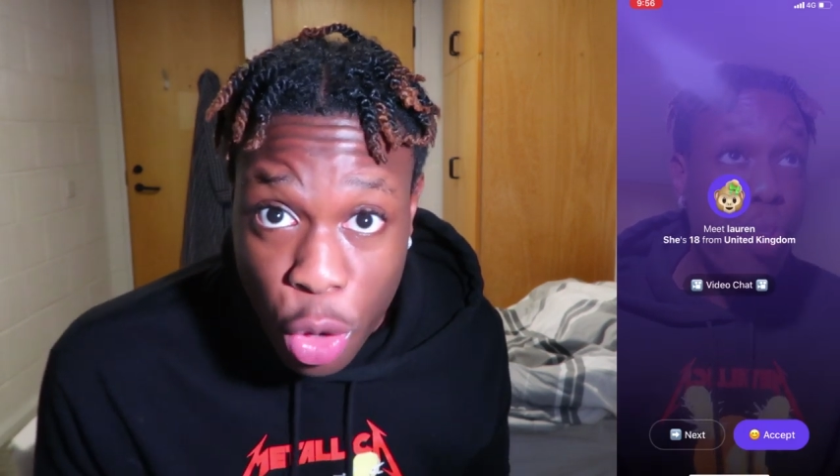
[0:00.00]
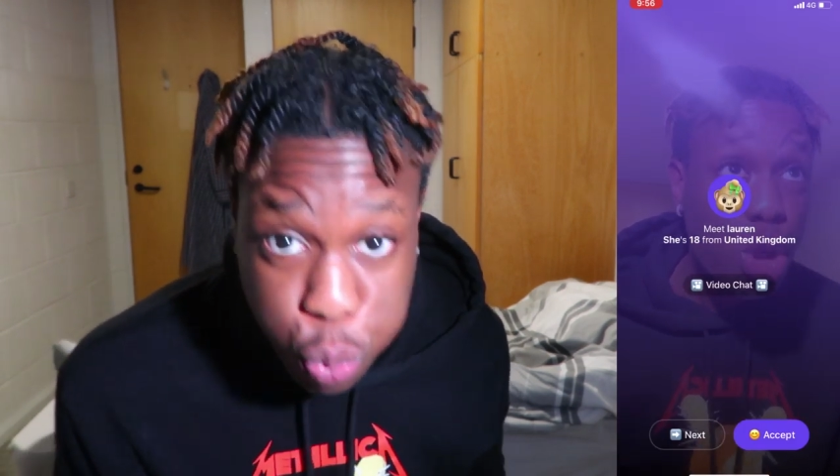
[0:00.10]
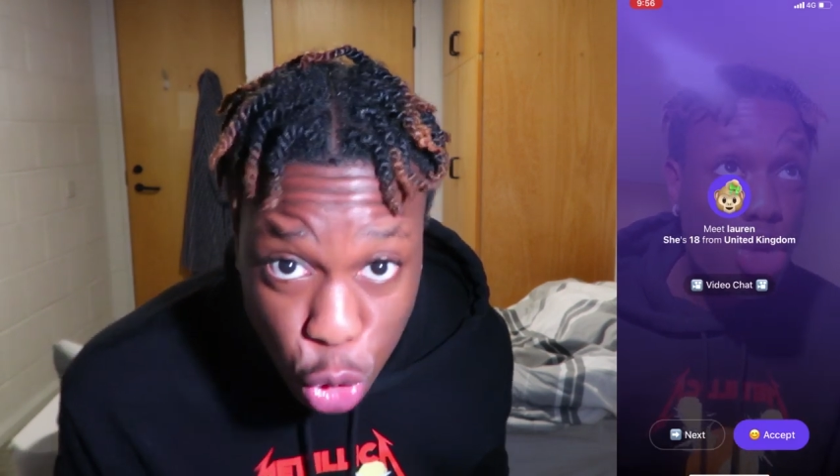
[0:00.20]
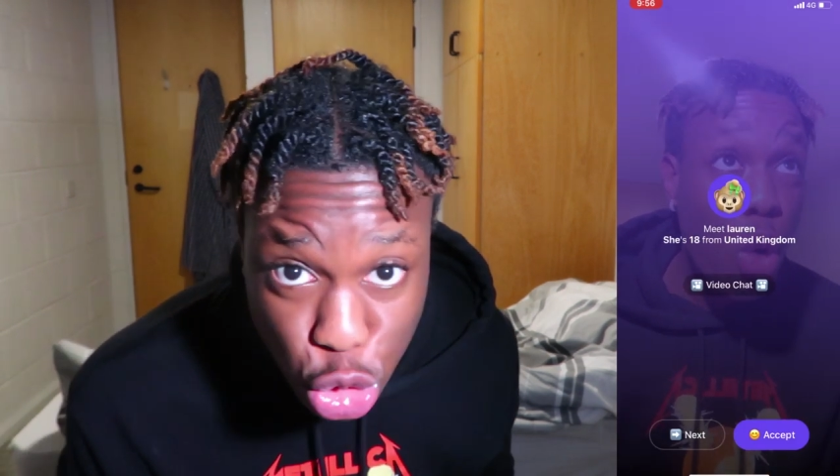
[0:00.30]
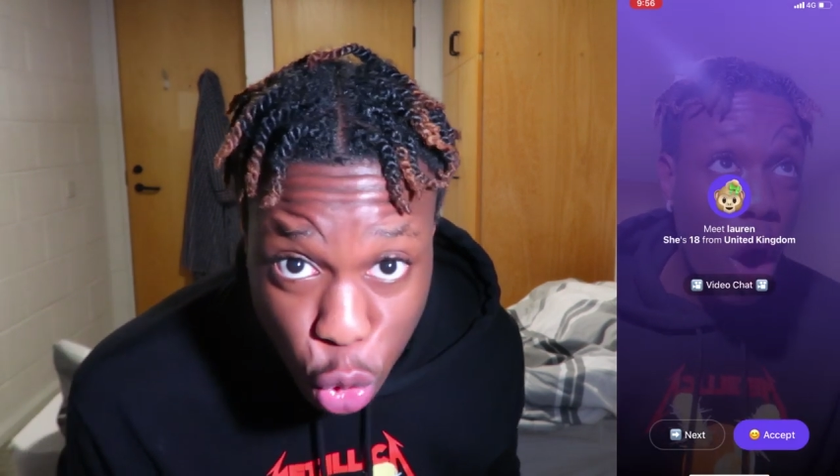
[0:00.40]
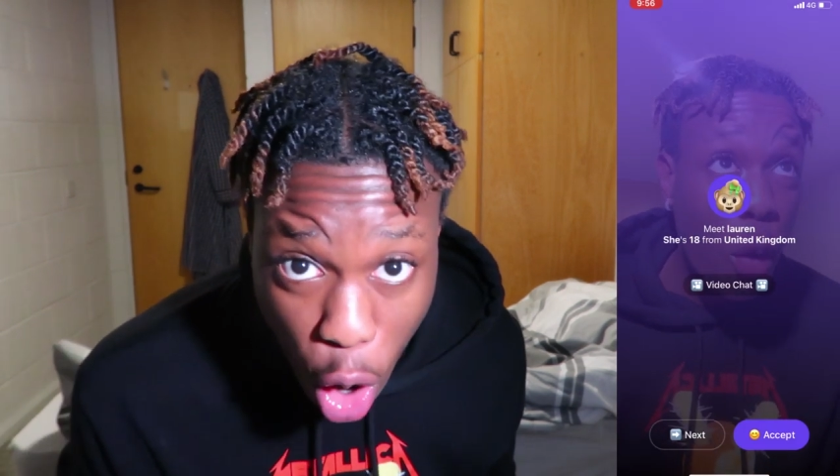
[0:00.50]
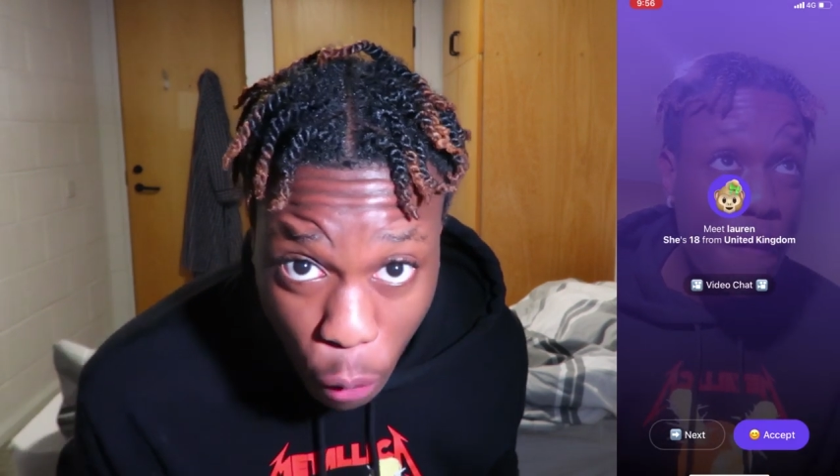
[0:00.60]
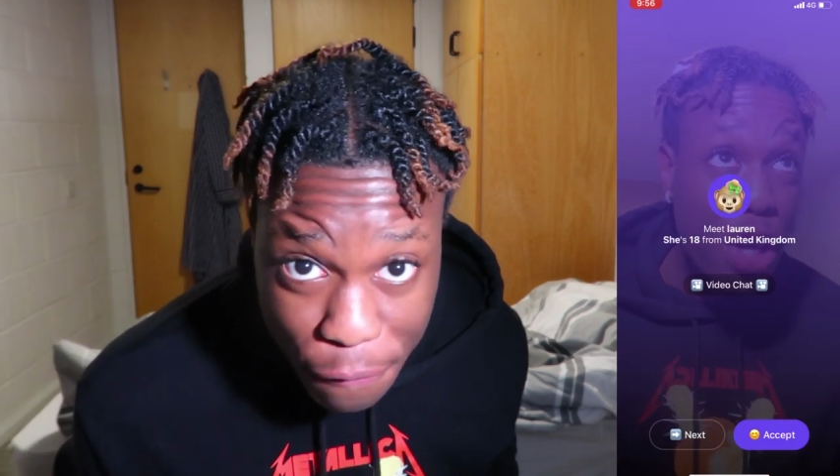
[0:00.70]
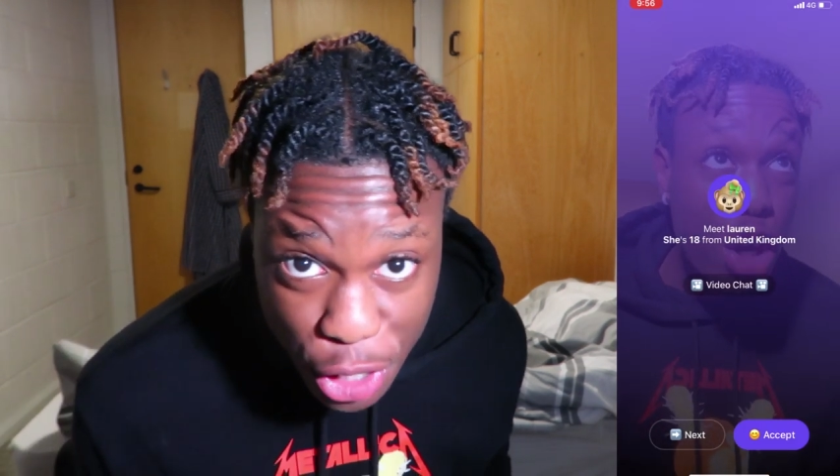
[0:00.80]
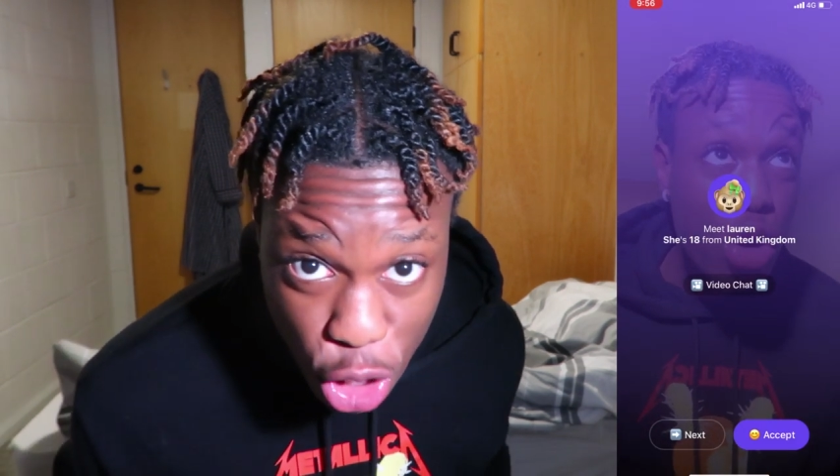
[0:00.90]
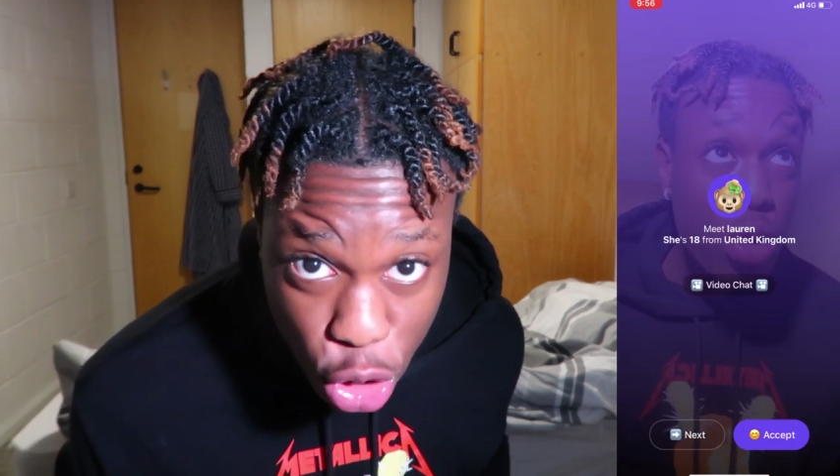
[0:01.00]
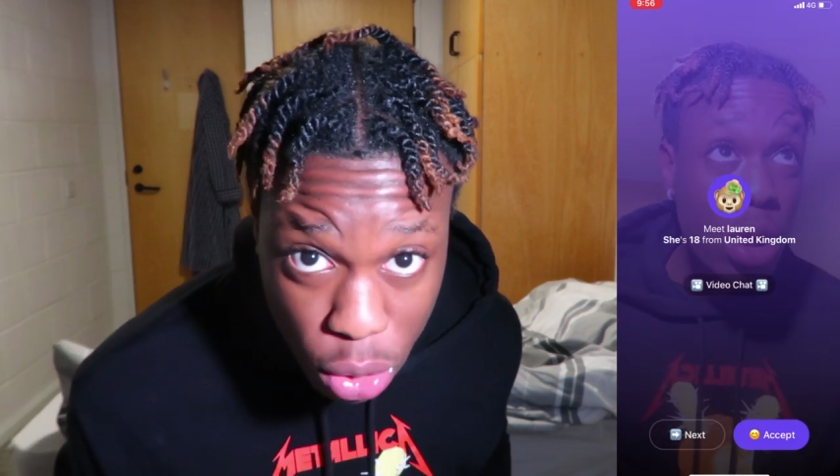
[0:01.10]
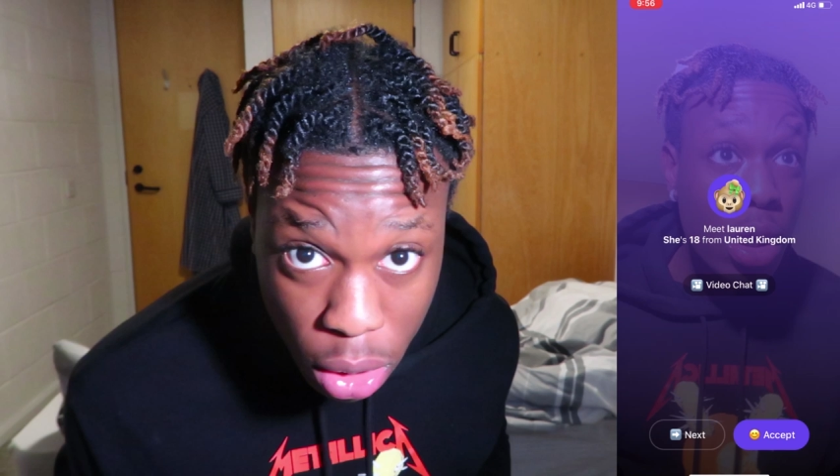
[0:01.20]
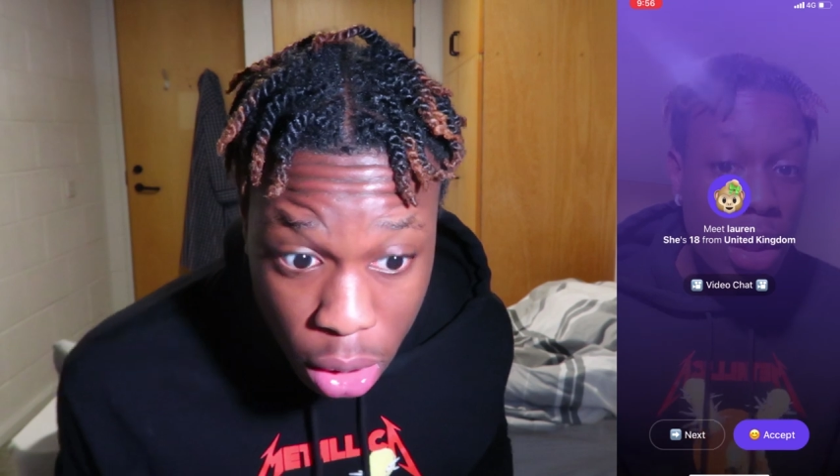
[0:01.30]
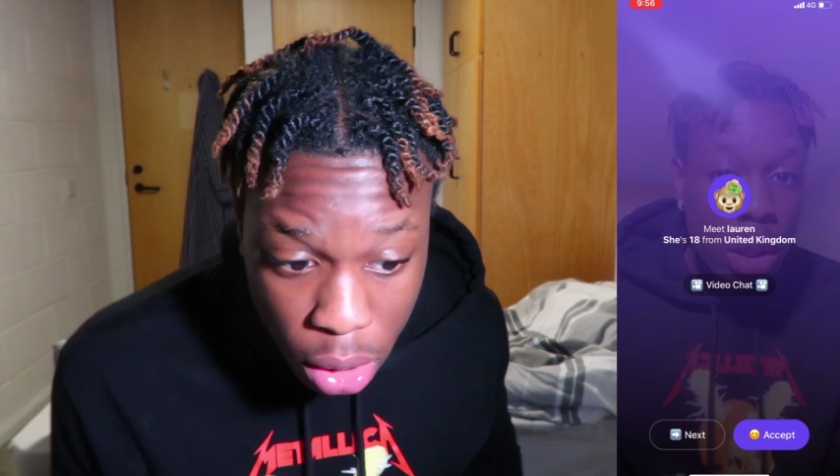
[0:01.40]
What's wrong with
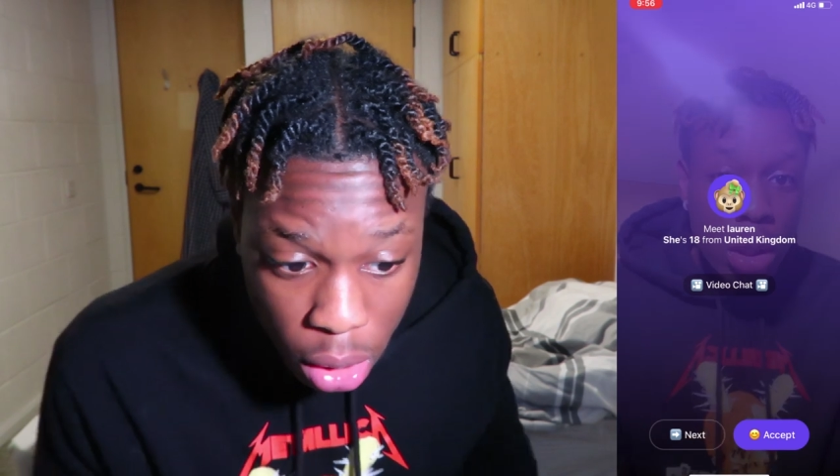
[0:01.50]
you?